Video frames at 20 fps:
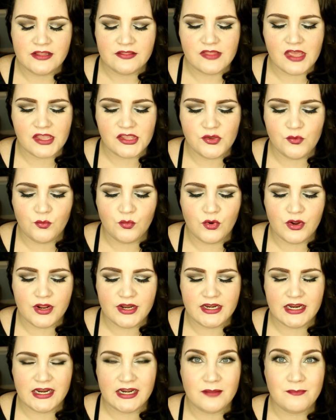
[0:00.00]
that you
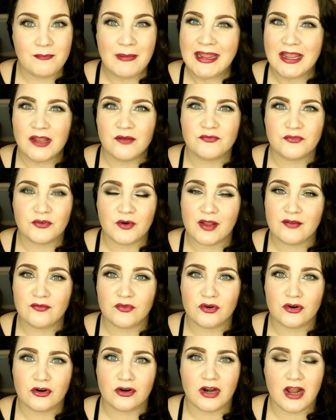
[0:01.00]
would in a Makeup
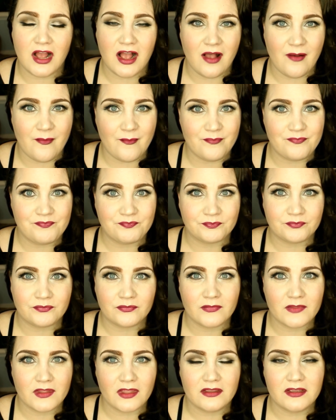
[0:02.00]
Forever um,
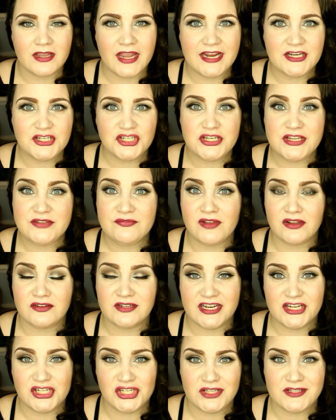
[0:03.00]
HD
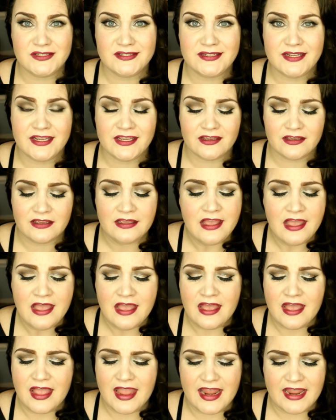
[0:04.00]
foundation stick.
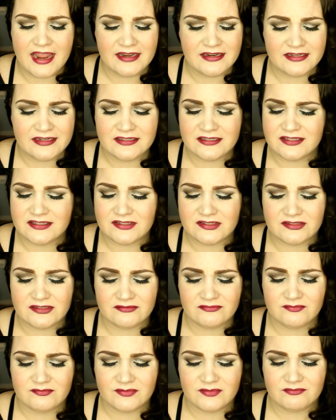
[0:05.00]
And it's,
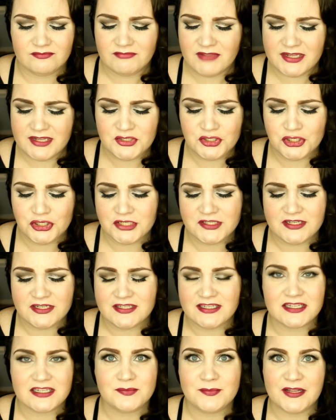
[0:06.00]
it's just
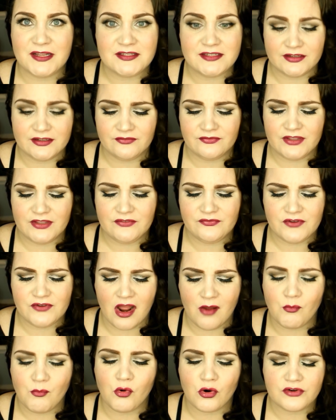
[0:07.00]
as expensive, if
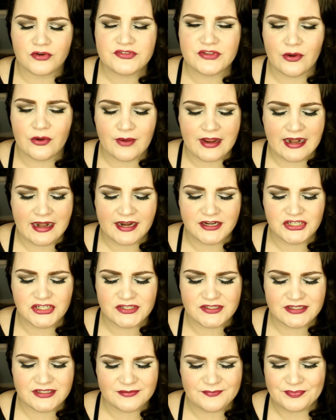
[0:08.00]
not more so. And I
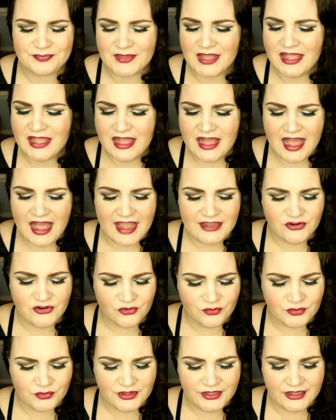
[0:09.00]
just, I
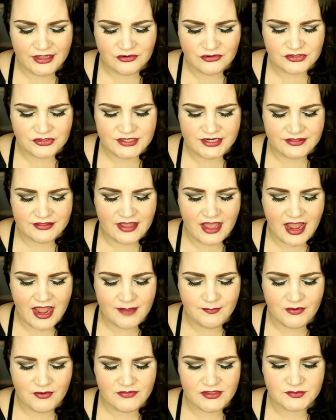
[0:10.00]
don't really understand the
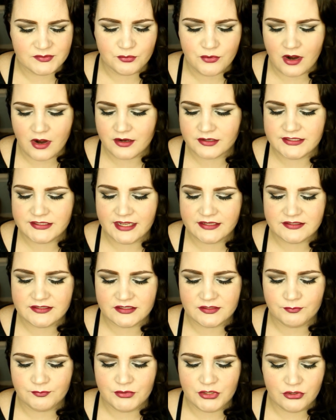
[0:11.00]
hype of this product. Yes,
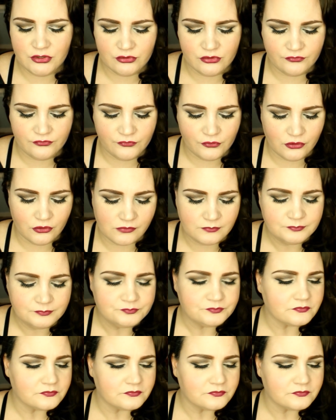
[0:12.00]
it's beautiful.